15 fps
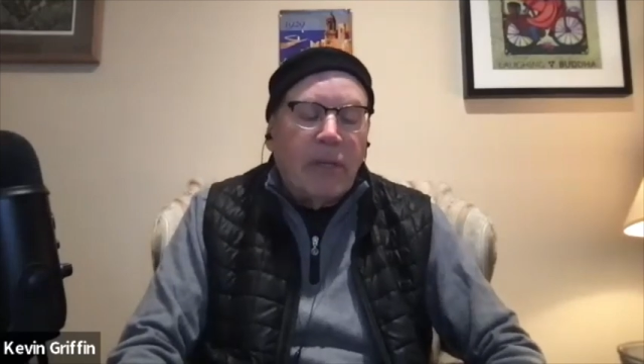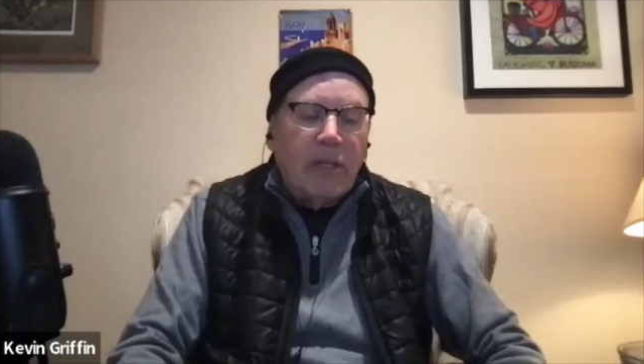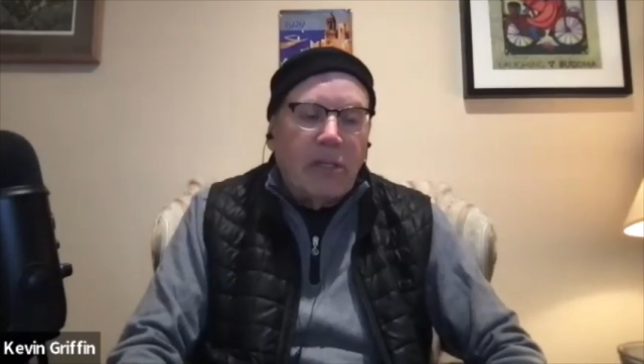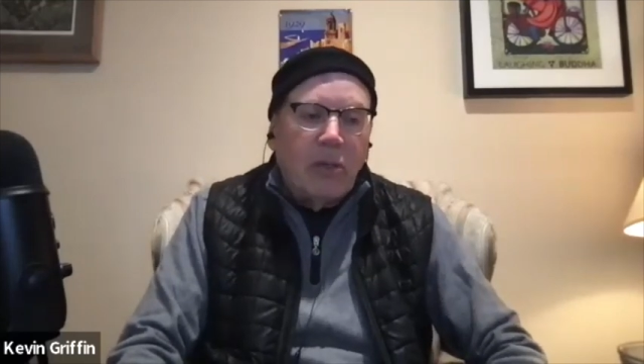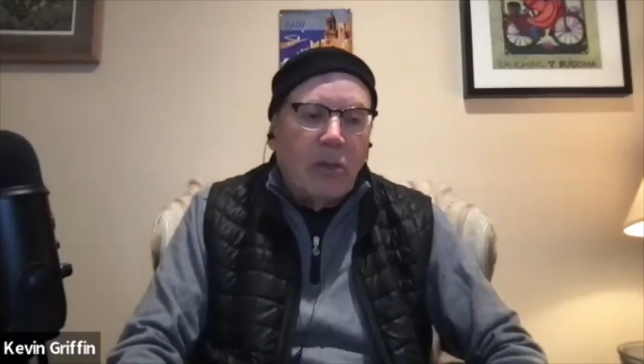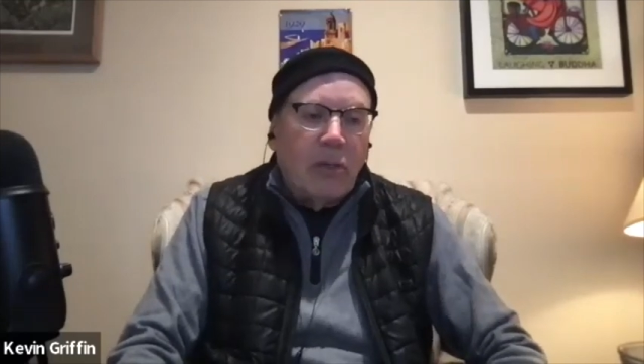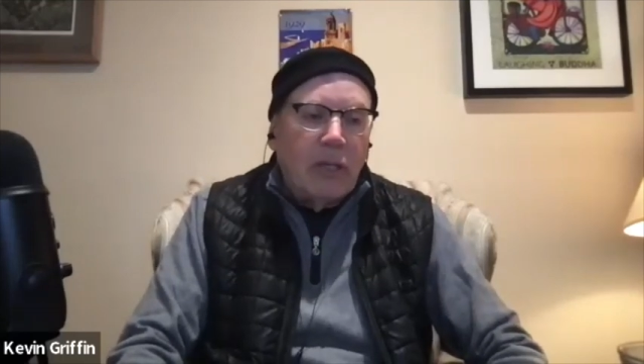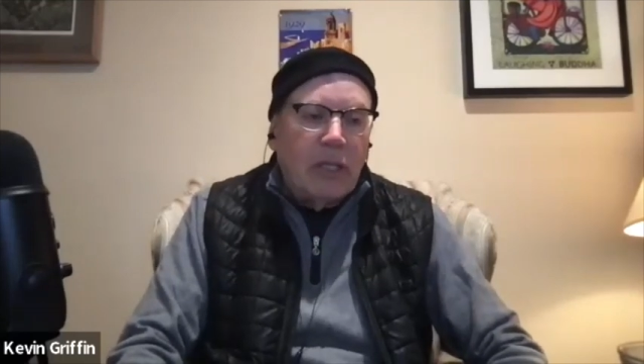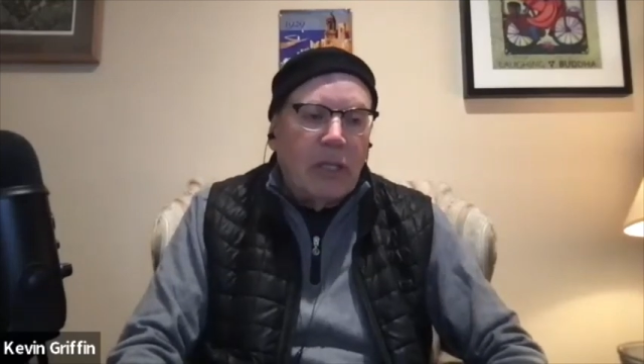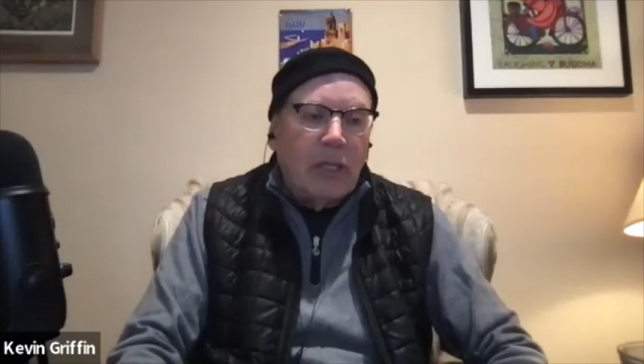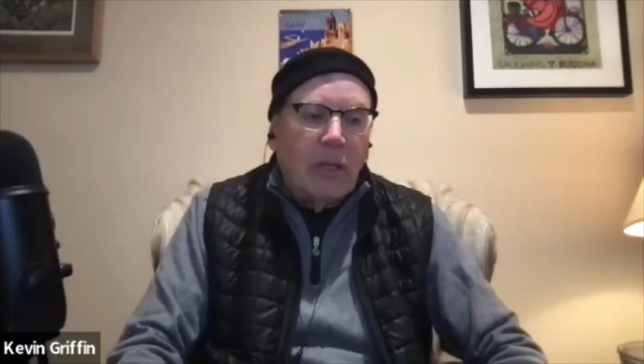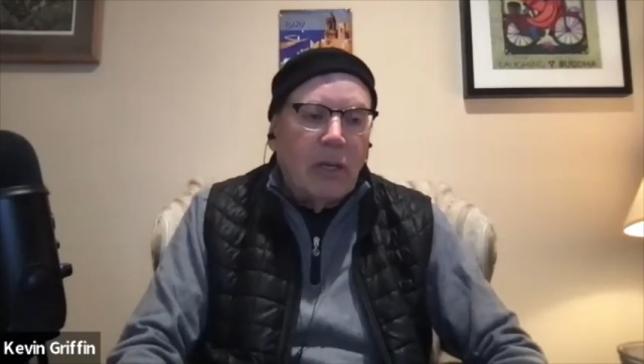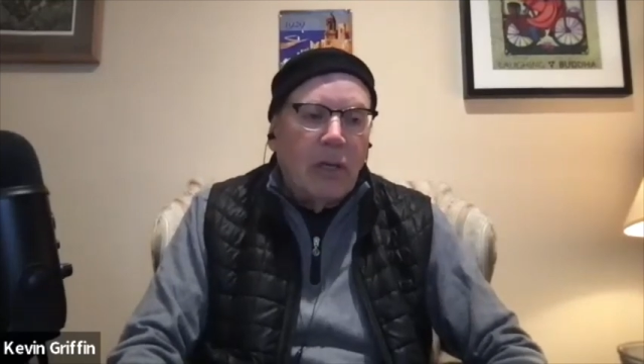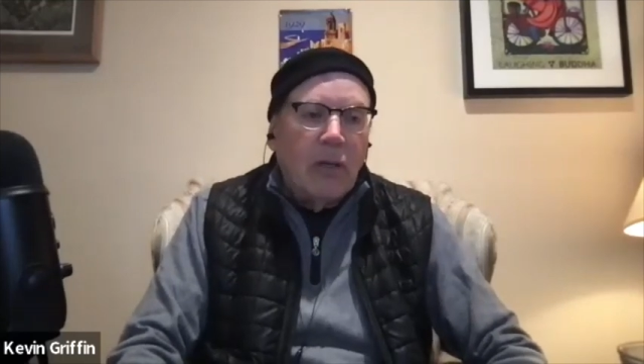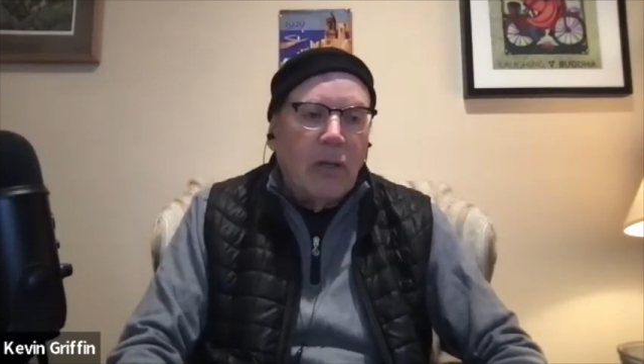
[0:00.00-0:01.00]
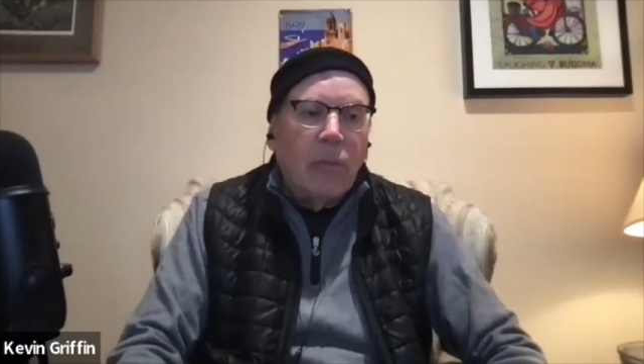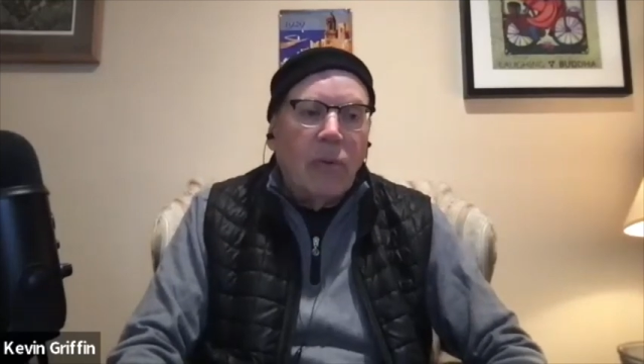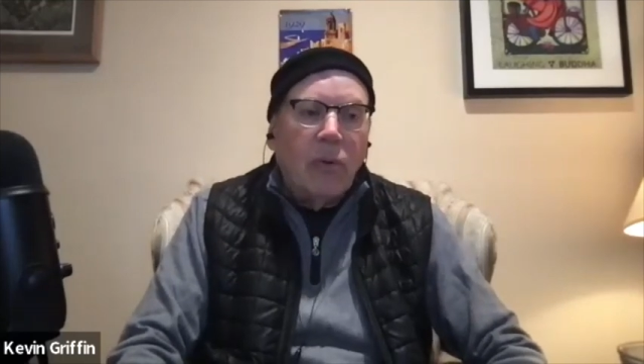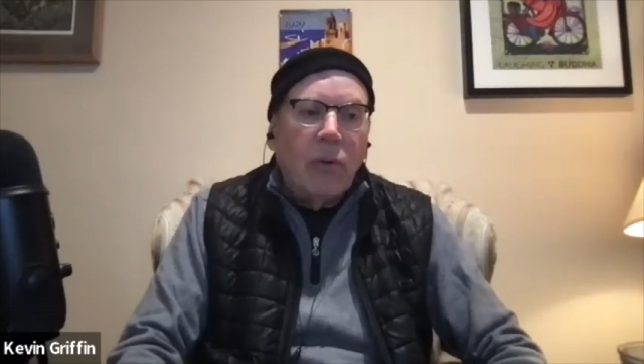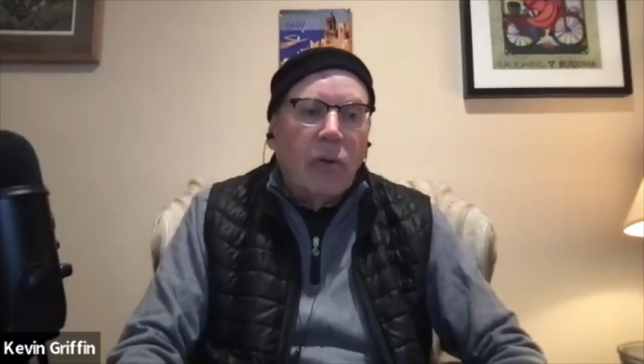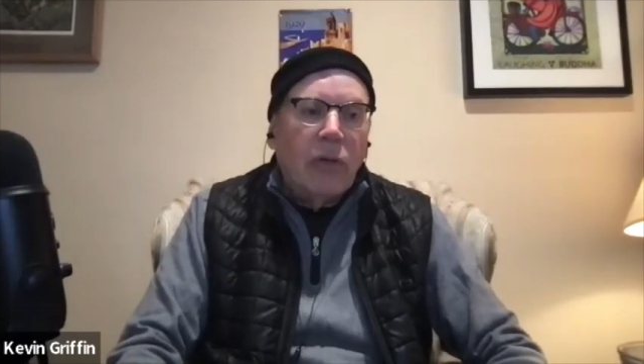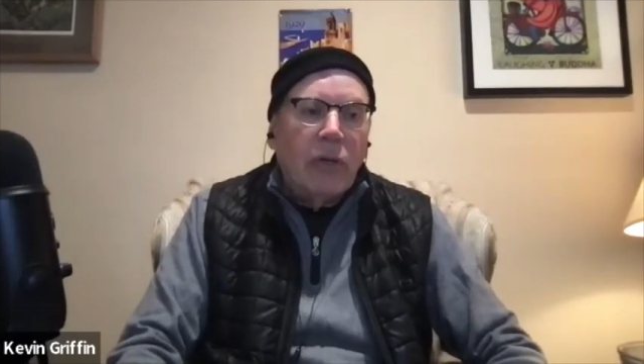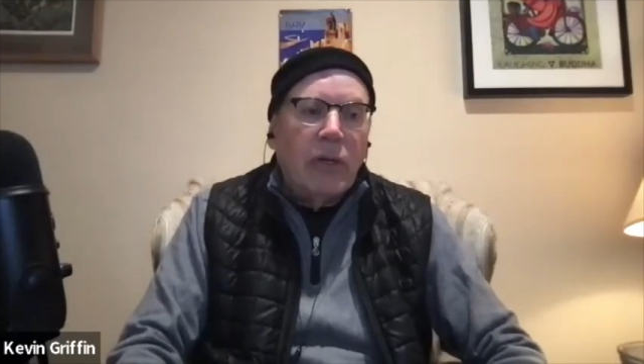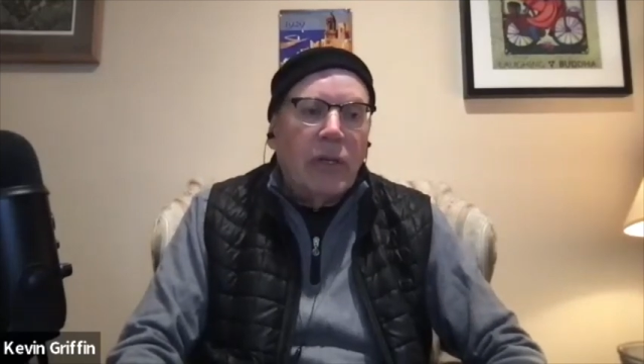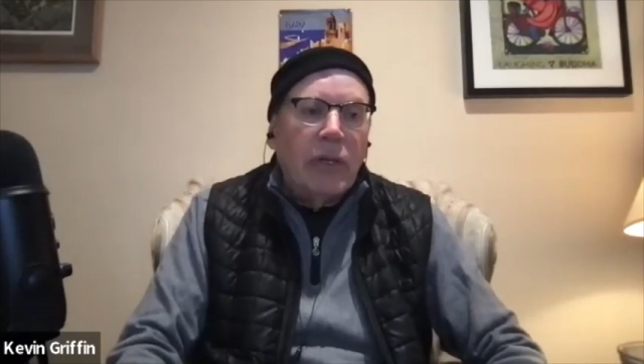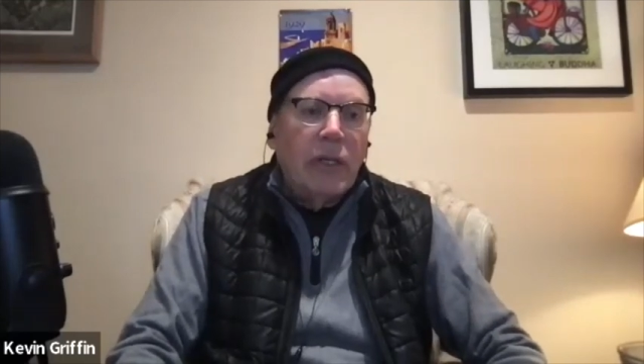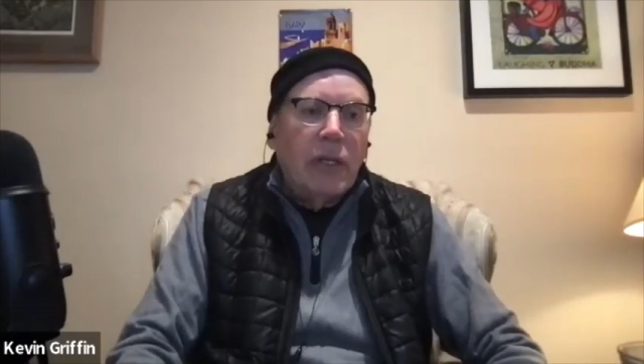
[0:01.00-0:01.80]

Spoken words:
it going are important.